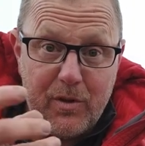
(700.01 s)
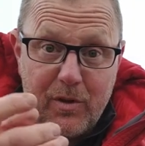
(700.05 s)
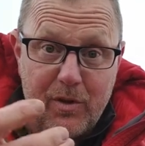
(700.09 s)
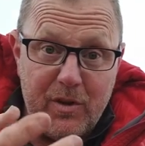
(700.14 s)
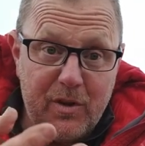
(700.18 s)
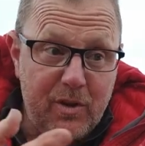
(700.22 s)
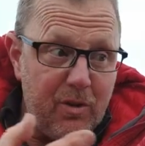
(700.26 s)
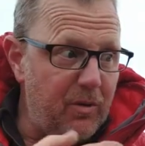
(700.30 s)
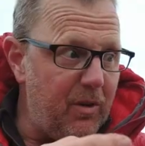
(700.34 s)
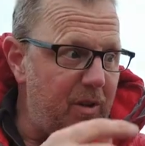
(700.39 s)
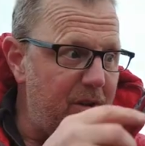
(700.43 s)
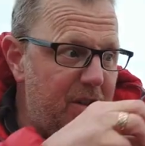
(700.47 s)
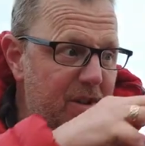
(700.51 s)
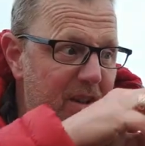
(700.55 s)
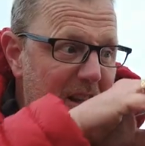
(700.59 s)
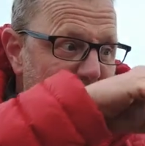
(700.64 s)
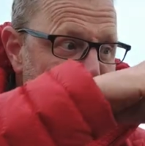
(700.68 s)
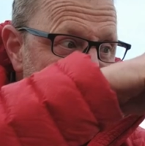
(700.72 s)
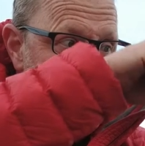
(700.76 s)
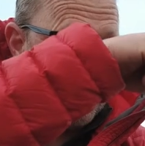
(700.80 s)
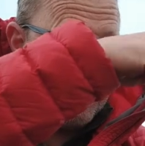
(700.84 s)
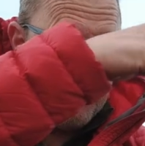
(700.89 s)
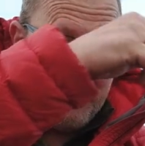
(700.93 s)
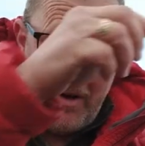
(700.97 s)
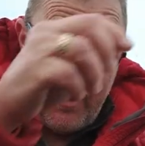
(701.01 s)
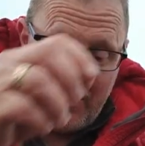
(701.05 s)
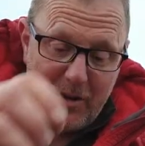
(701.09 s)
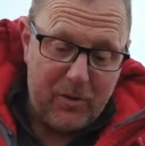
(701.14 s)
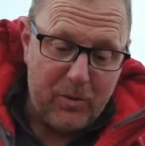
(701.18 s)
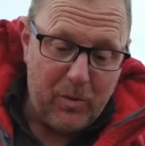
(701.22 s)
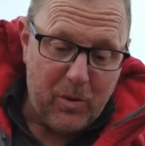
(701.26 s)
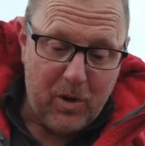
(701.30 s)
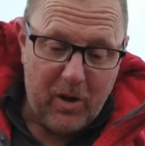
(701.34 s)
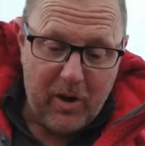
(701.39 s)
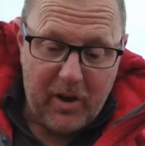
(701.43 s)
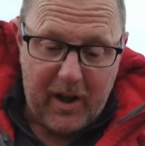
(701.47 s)
so there's less
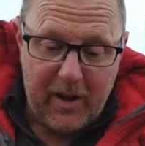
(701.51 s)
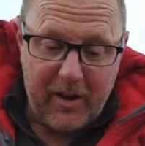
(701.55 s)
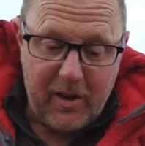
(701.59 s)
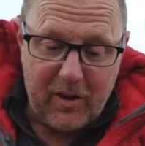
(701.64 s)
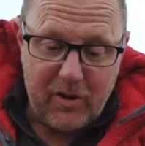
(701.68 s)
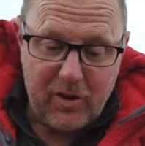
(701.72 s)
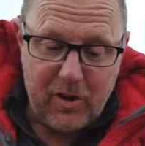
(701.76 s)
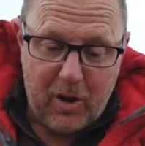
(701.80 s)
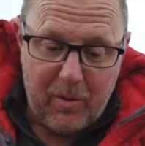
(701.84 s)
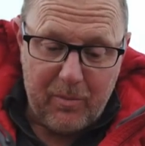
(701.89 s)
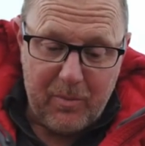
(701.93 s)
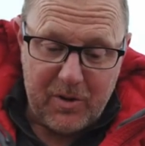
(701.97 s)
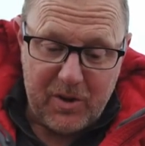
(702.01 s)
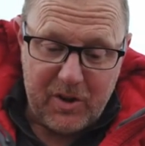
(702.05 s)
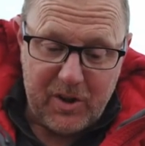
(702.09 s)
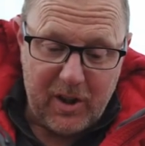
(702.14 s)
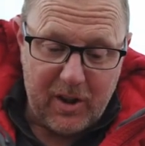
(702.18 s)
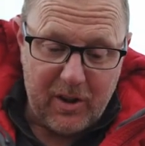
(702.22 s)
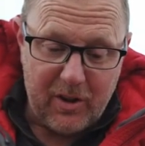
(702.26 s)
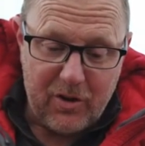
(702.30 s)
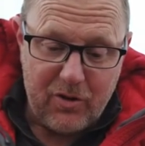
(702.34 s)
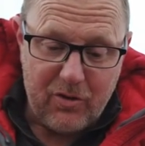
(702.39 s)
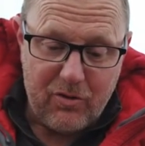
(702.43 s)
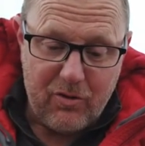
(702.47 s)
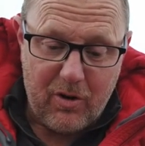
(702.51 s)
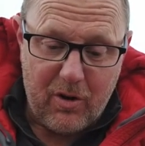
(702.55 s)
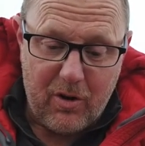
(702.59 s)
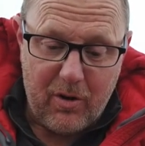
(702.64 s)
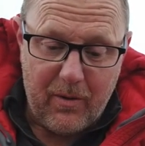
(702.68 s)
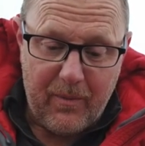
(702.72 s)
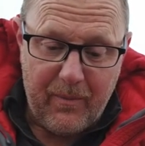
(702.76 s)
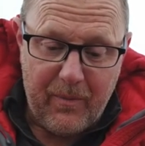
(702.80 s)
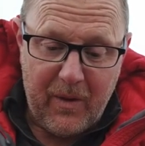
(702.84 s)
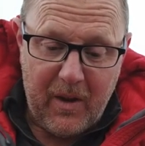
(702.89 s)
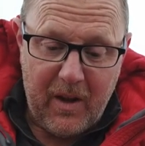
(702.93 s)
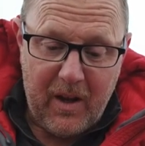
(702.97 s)
metal work in the top but still as
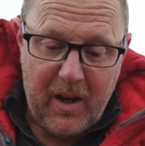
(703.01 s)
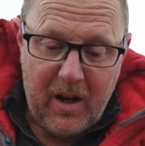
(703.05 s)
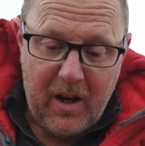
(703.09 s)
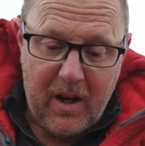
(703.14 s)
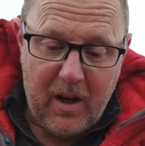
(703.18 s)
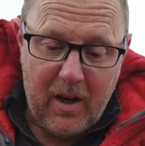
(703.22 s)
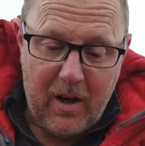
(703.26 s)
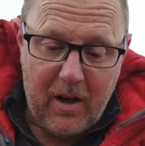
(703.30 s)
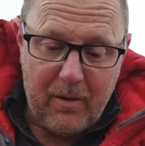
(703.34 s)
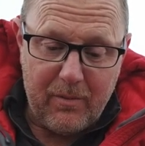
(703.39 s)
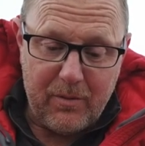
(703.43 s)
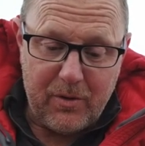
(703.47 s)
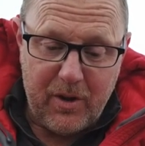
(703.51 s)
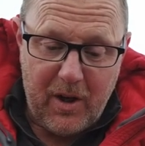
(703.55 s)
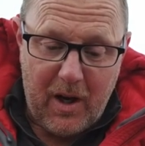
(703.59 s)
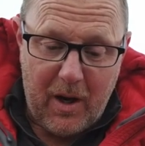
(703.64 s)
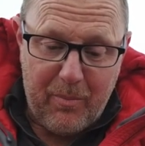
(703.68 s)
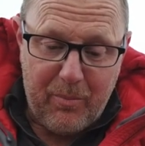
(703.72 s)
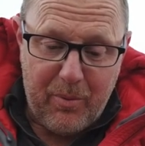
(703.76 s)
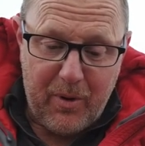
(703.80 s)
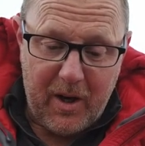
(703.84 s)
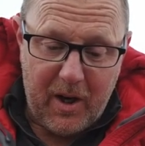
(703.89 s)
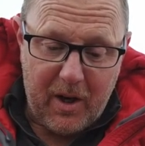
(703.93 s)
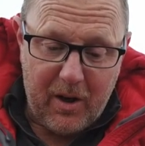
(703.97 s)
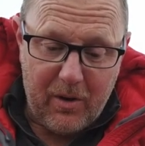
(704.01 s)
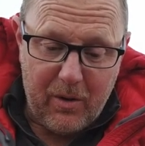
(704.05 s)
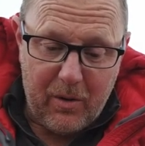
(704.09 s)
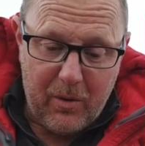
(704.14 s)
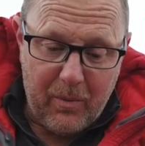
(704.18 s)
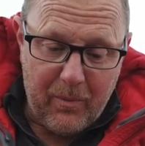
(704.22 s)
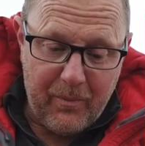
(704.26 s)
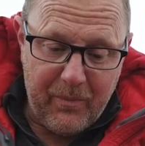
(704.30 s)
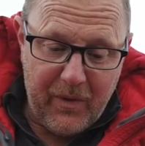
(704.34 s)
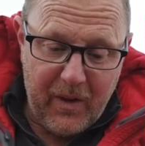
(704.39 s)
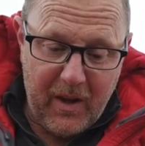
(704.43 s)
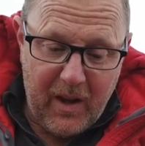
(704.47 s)
strong um, so yeah pretty
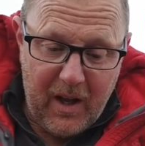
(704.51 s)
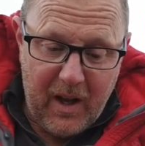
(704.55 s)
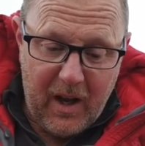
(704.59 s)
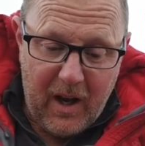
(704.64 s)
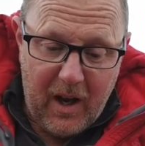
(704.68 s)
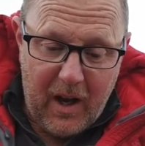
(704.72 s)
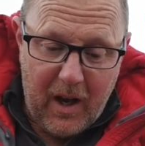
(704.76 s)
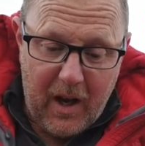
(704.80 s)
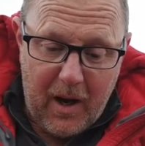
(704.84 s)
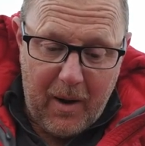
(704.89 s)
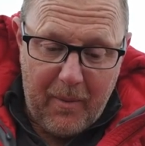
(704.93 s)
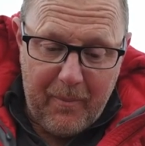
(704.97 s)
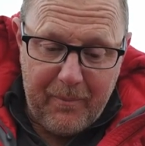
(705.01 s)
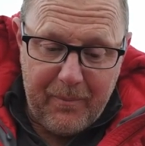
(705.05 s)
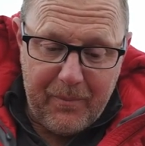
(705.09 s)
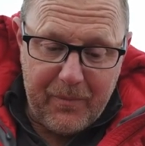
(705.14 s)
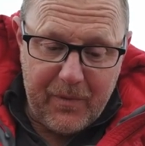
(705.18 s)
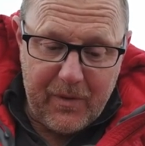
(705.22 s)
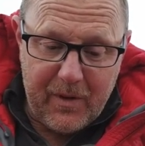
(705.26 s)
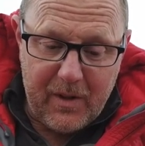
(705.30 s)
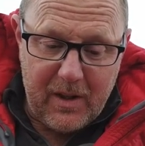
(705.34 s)
cool um,